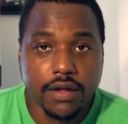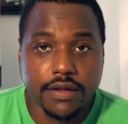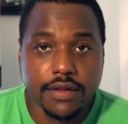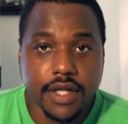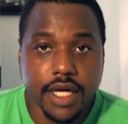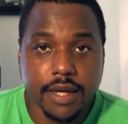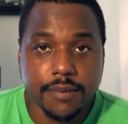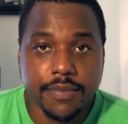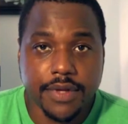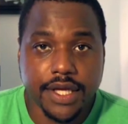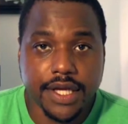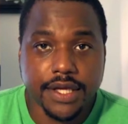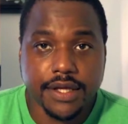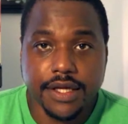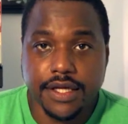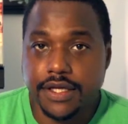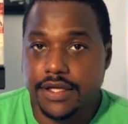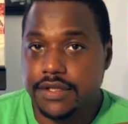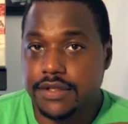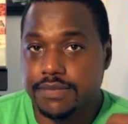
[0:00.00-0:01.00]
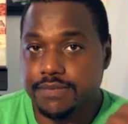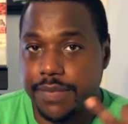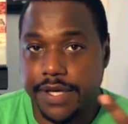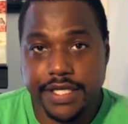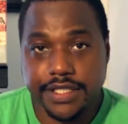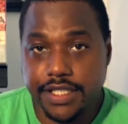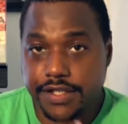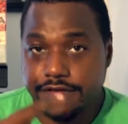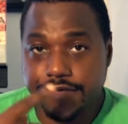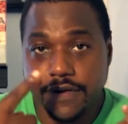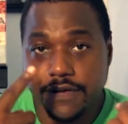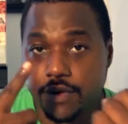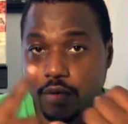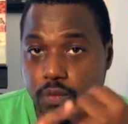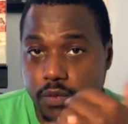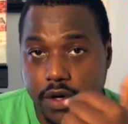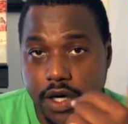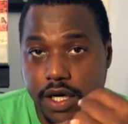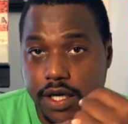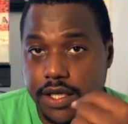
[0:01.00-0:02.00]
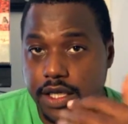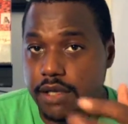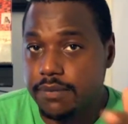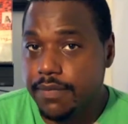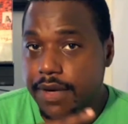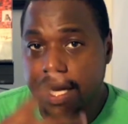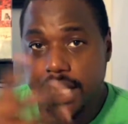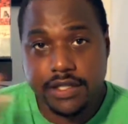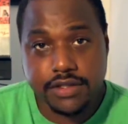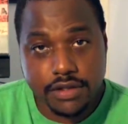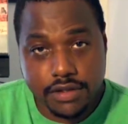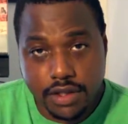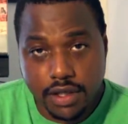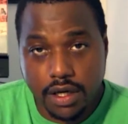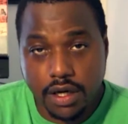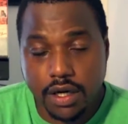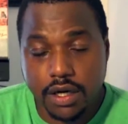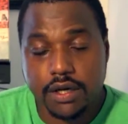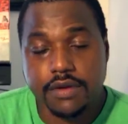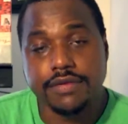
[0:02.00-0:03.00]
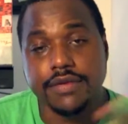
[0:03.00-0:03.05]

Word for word: You know what I mean? He's basically from the one, he mastered all.